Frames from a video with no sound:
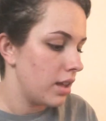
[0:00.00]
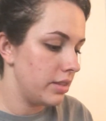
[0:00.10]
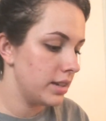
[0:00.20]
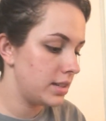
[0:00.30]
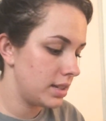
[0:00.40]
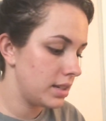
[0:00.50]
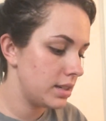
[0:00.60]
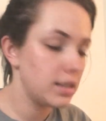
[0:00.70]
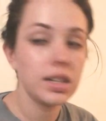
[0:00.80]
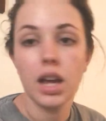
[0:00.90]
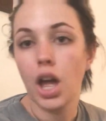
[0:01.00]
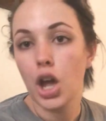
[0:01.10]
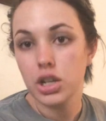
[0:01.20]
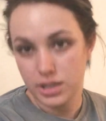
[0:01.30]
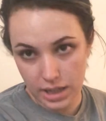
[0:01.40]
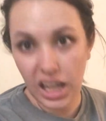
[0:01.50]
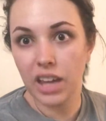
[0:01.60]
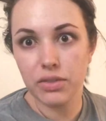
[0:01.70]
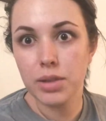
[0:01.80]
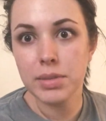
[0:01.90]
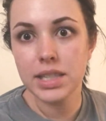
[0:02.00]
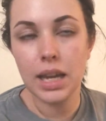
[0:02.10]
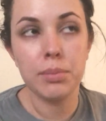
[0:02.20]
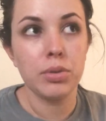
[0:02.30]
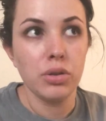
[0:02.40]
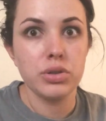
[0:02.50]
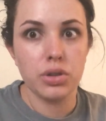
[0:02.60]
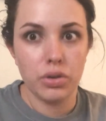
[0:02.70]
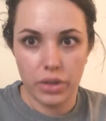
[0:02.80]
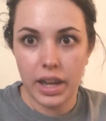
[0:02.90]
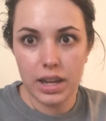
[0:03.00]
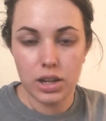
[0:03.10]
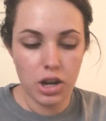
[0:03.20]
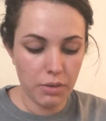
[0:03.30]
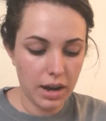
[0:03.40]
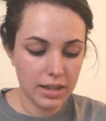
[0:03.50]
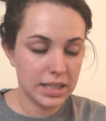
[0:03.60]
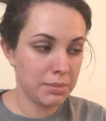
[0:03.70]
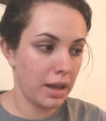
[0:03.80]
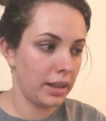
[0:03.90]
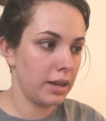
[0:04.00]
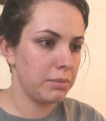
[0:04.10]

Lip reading: This is to give them a sample so they can know how to smell it,